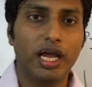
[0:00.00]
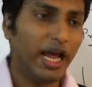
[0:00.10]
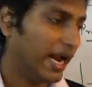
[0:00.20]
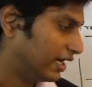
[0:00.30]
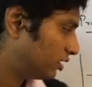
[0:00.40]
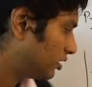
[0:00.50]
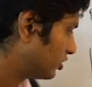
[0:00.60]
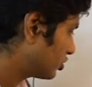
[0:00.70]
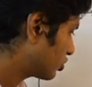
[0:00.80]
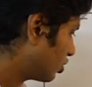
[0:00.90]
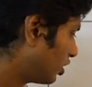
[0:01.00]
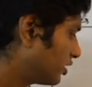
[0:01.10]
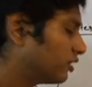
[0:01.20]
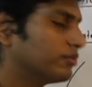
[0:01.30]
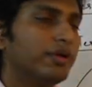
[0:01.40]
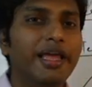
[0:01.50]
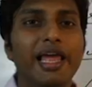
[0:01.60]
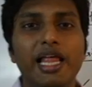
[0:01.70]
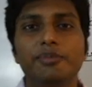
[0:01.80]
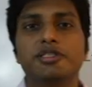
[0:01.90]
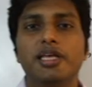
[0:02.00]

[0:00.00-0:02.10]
and the scrotum helps